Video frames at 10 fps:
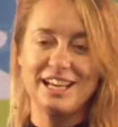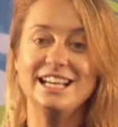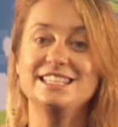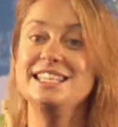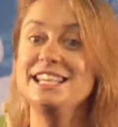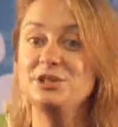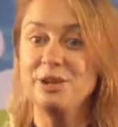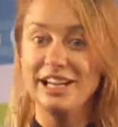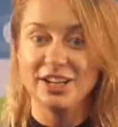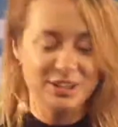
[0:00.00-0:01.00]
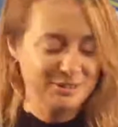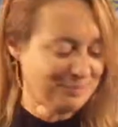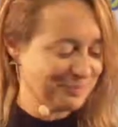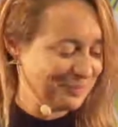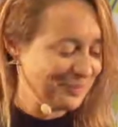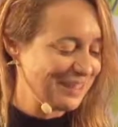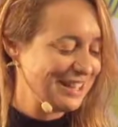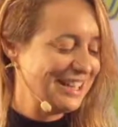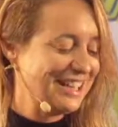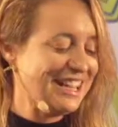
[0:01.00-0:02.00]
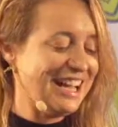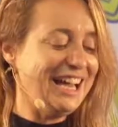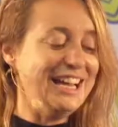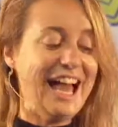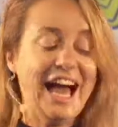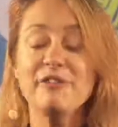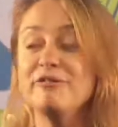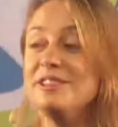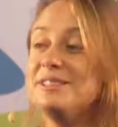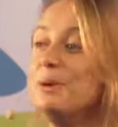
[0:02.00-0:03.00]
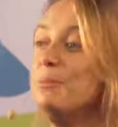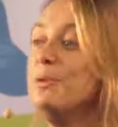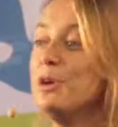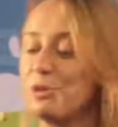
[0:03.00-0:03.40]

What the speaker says: a tea drinker, an avid book